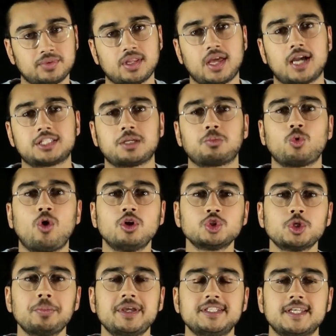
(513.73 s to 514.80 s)
Except we'll also
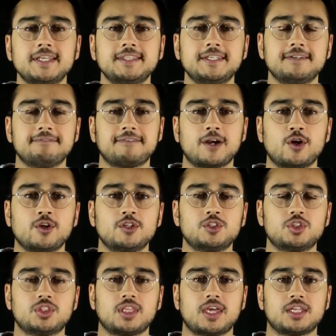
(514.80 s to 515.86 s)
maintain the
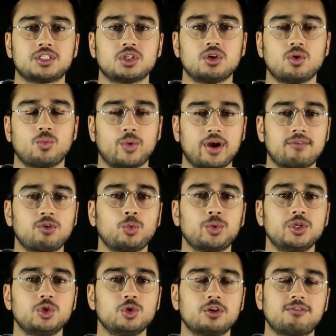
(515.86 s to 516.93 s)
invariant that whenever we
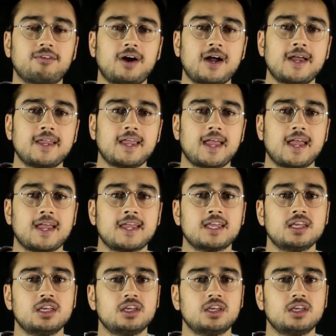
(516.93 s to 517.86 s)
unify a